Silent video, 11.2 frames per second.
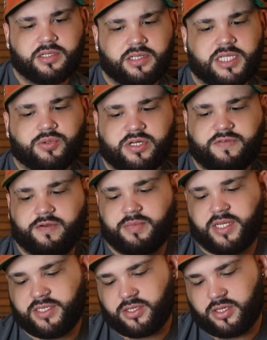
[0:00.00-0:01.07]
This one is from
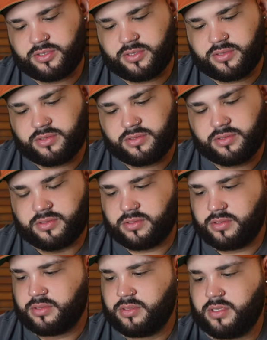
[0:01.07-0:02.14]
Lids also.
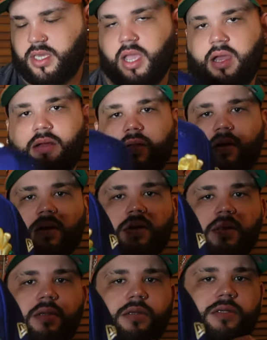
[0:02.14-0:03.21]
Yeah.
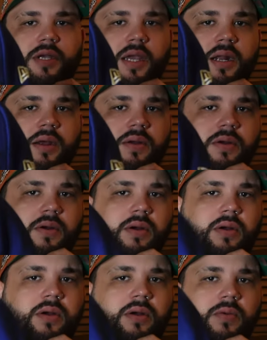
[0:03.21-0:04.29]
Check it out.
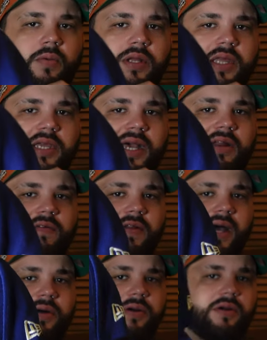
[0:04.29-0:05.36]
With the yellow
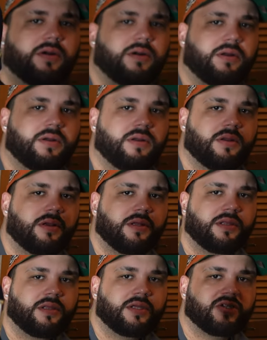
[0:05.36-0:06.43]
flower.
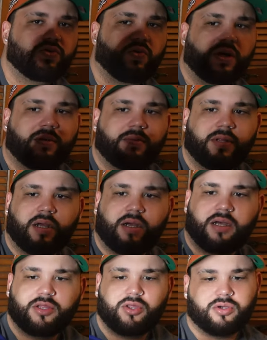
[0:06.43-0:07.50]
This is one
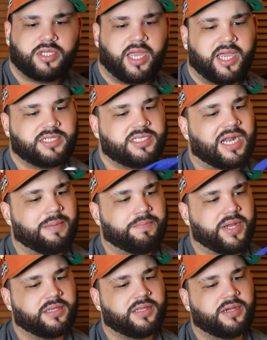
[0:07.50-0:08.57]
of those hats that I
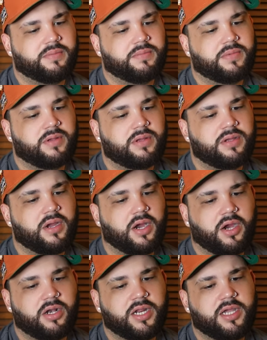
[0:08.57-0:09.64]
picked up
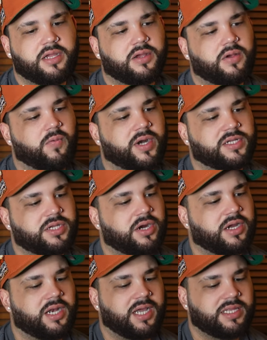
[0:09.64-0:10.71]
early when I started
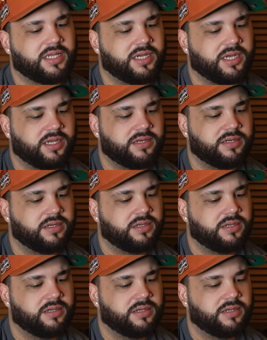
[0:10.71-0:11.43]
collecting again.